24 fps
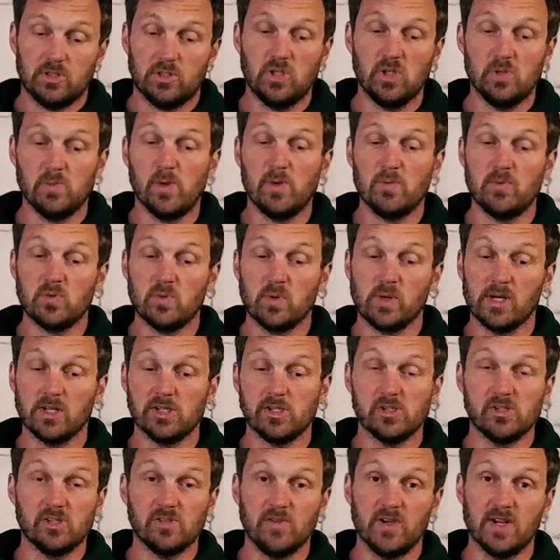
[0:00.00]
Two movements we're going
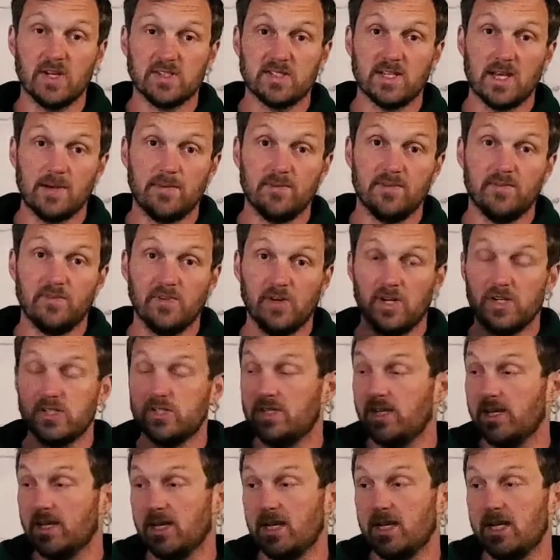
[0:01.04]
to do to fix that.
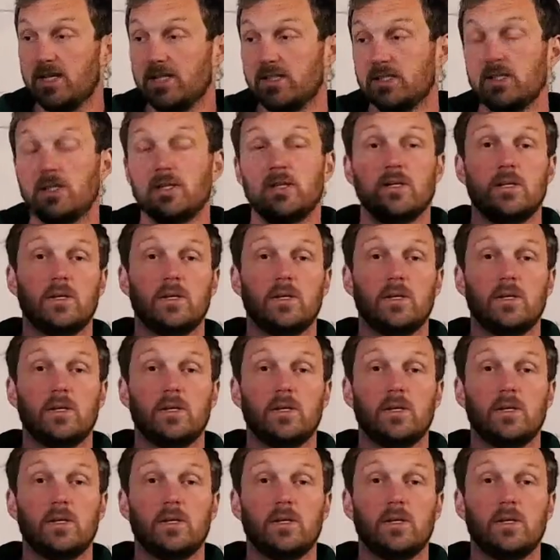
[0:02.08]
First thing is